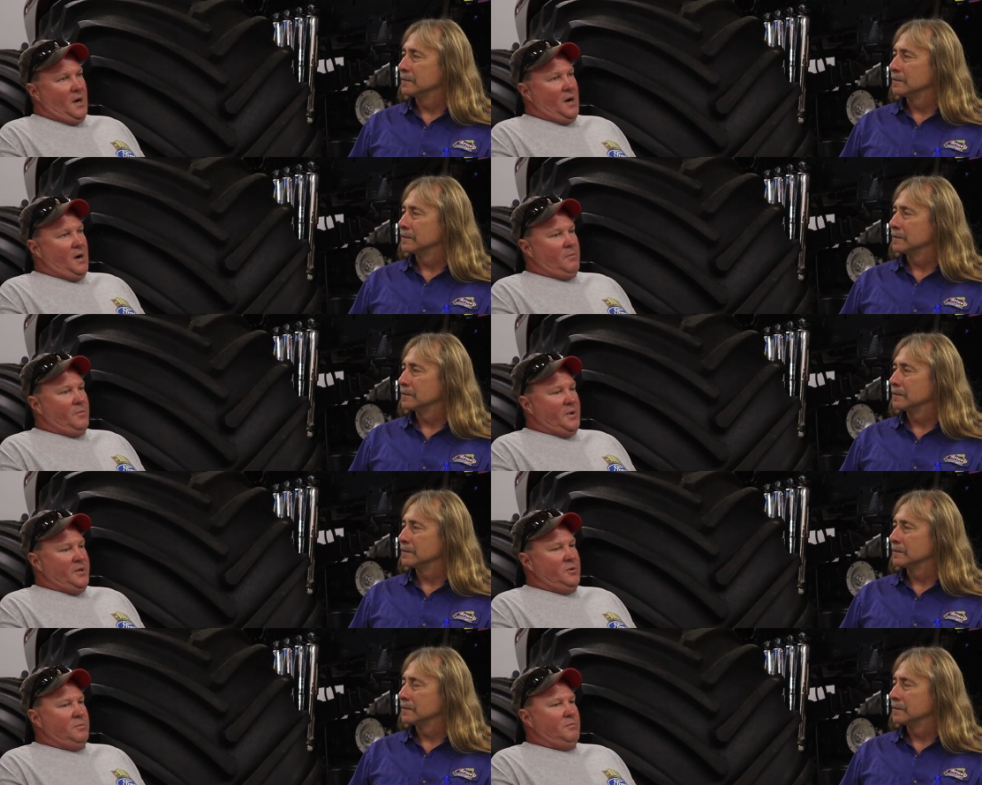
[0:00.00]
Speaker 1: um, we
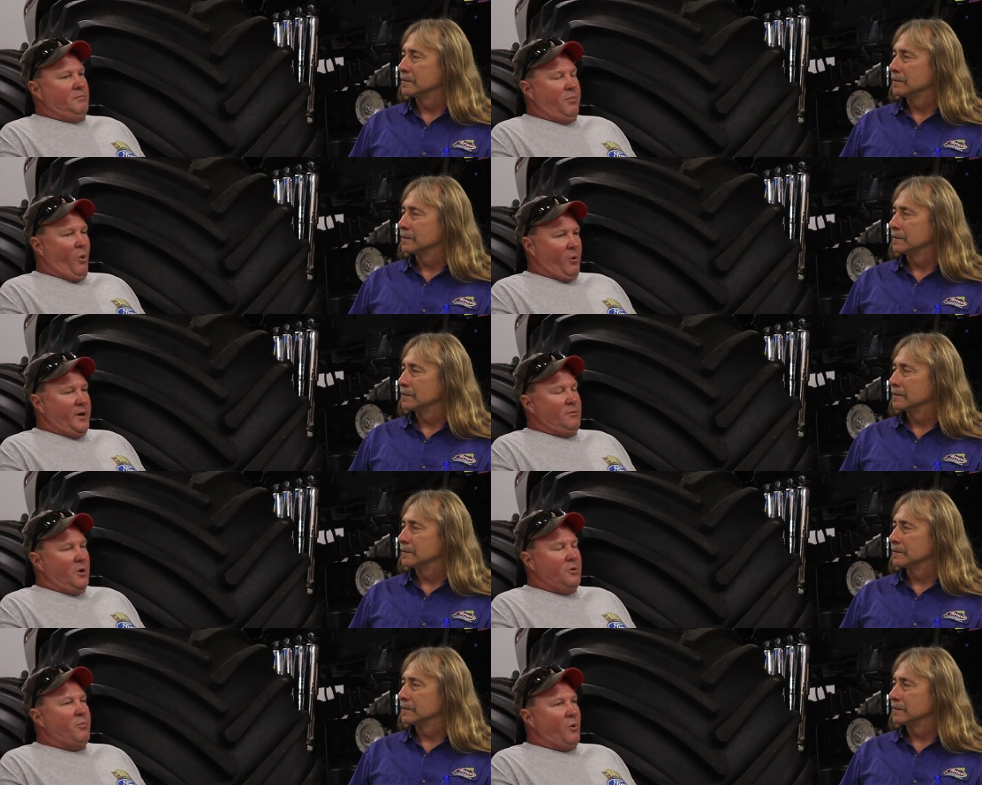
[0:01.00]
do boring,
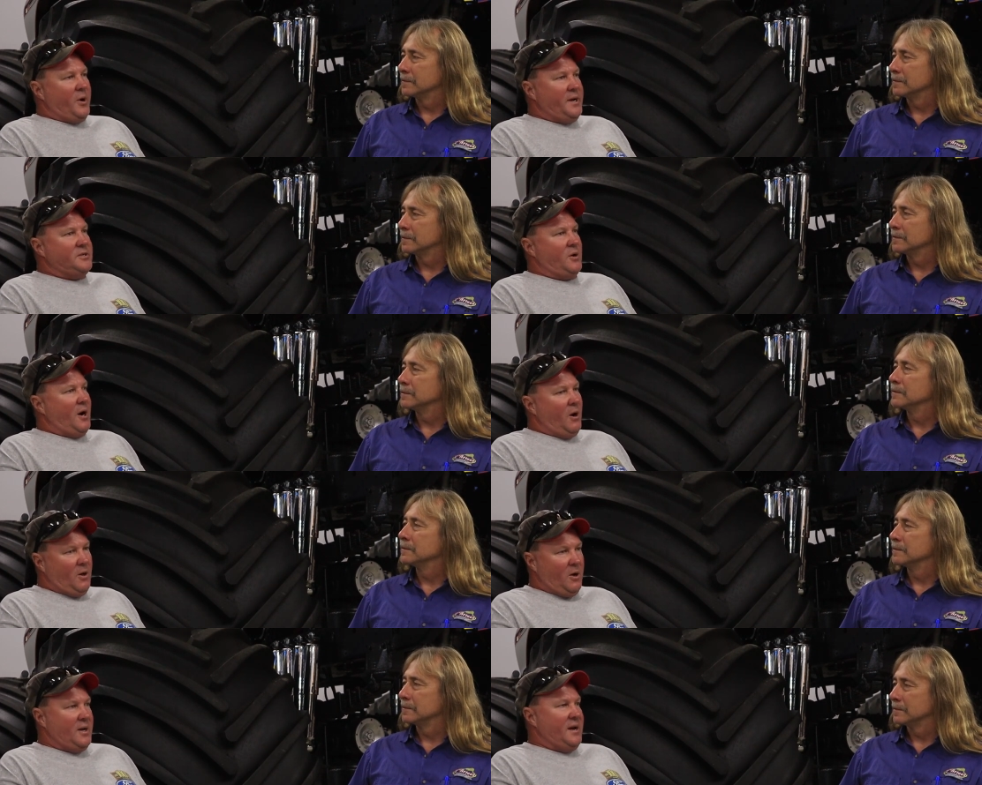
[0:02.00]
road boring, so I
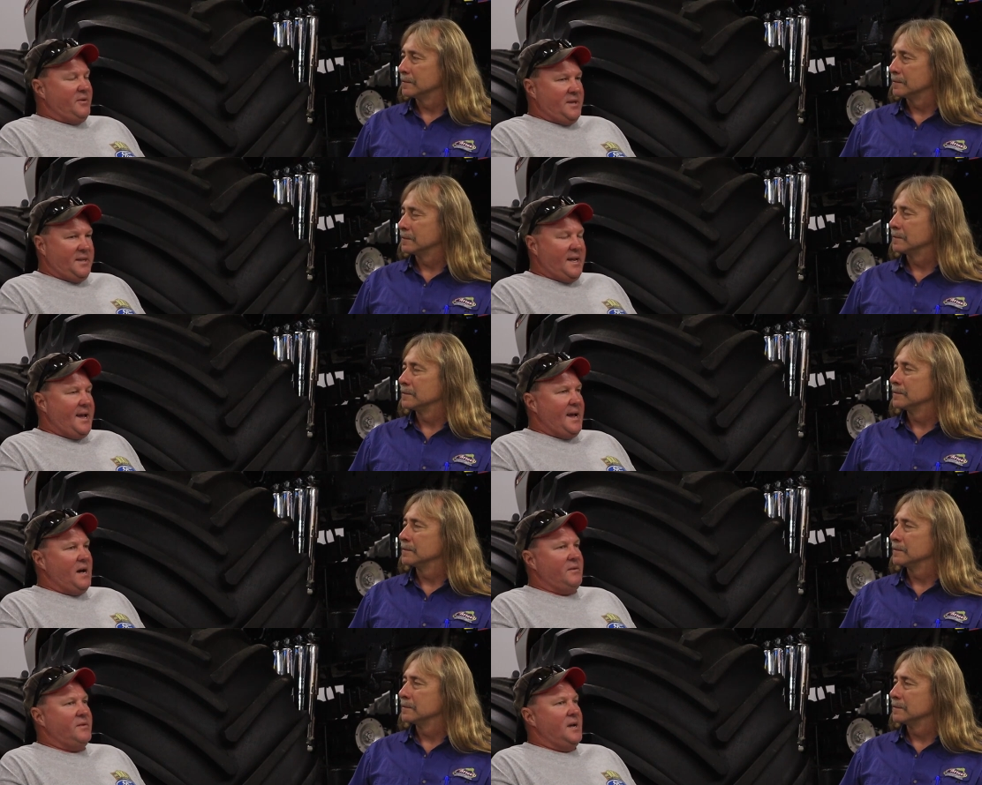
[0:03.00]
haul everything they
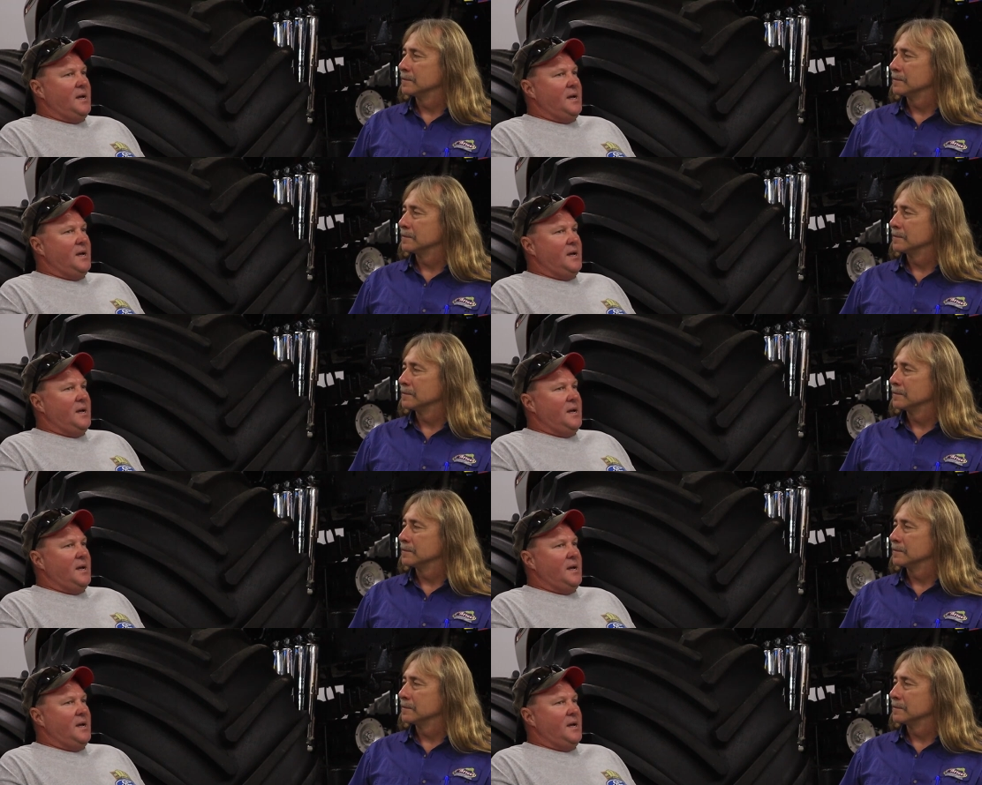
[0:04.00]
have.